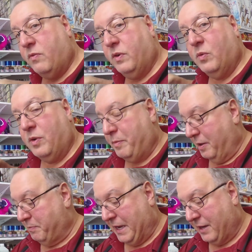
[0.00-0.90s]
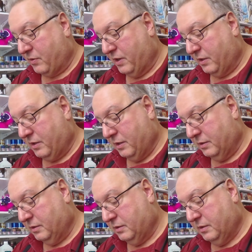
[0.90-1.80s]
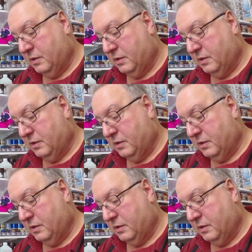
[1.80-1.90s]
over it with my background color.